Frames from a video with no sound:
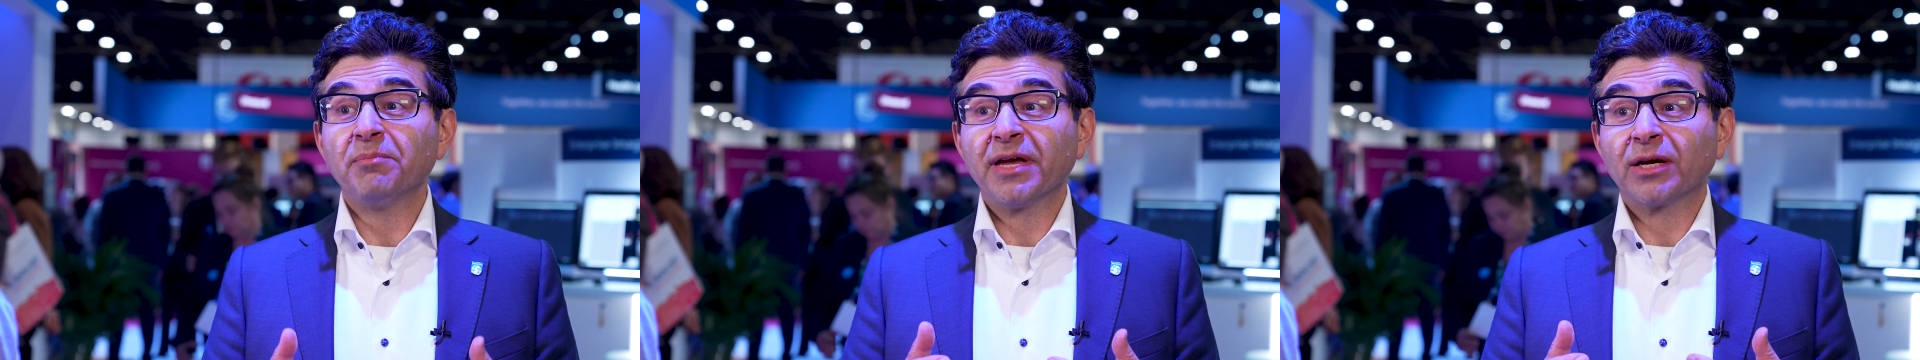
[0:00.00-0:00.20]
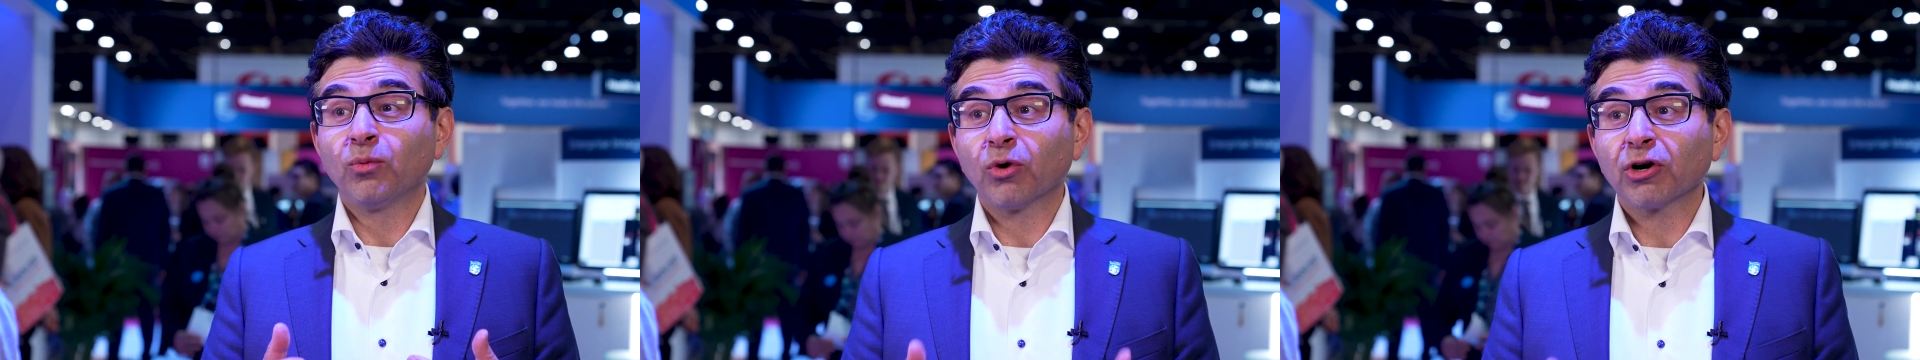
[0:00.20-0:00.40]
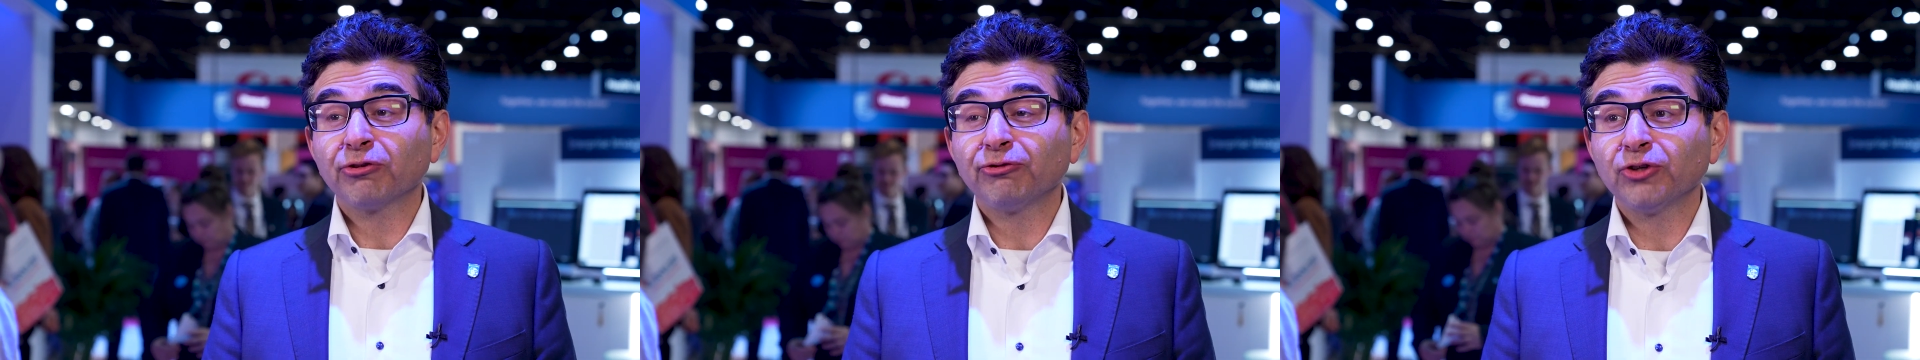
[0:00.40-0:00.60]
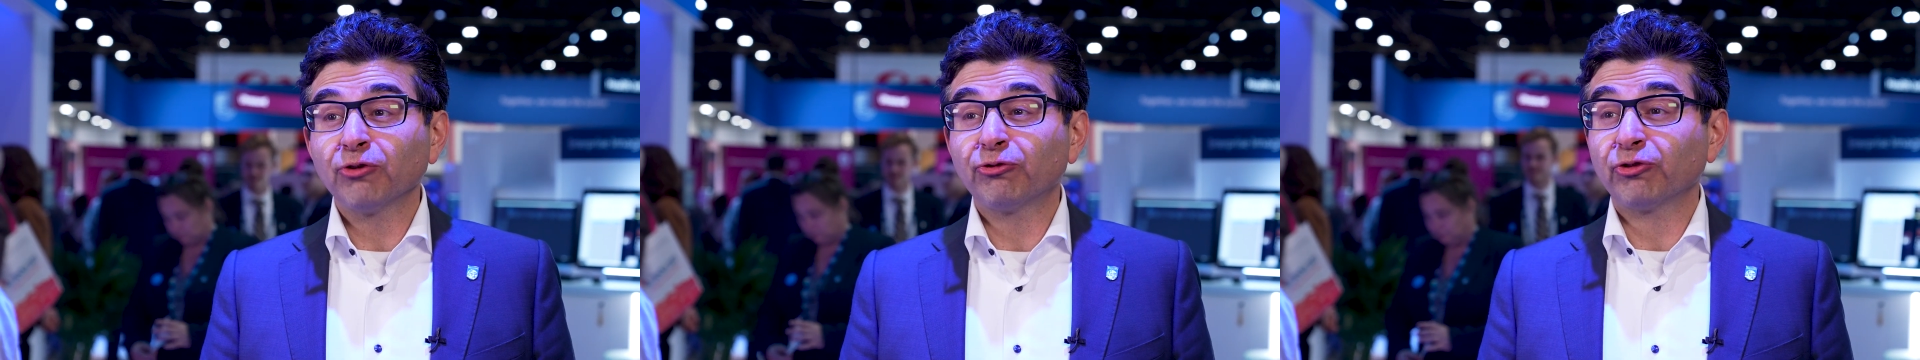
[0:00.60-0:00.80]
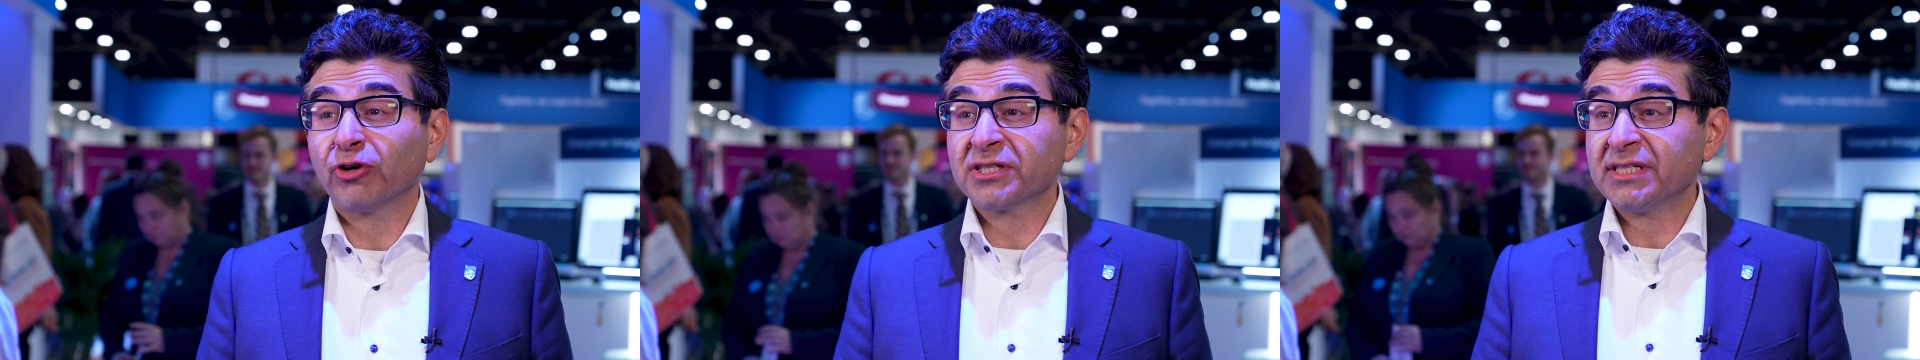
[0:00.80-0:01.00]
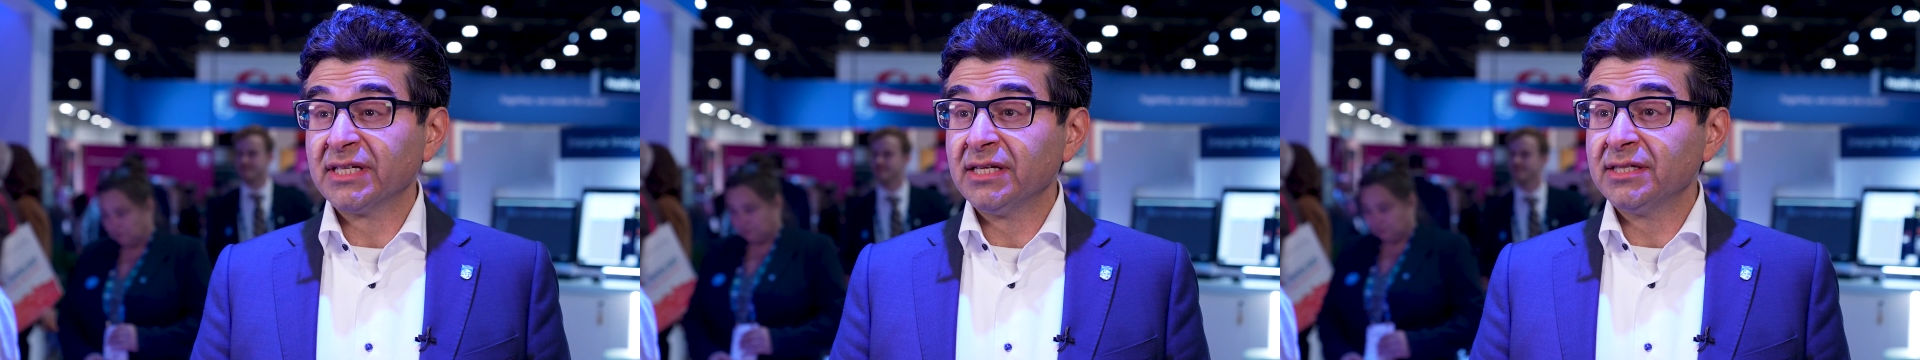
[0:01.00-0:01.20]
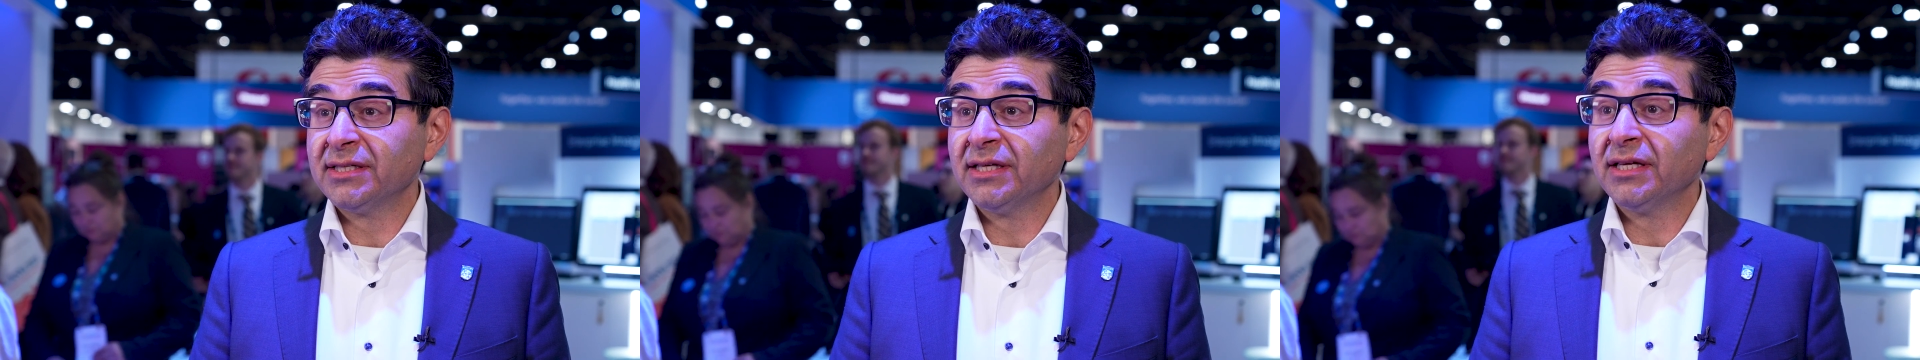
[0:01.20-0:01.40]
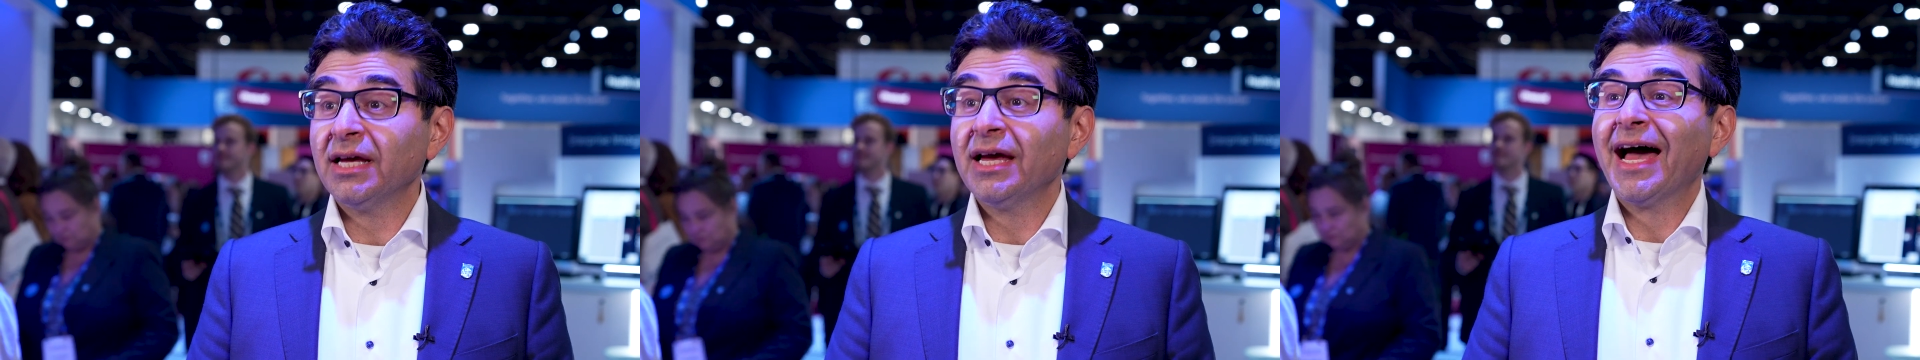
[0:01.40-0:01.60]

make workflow for us easy.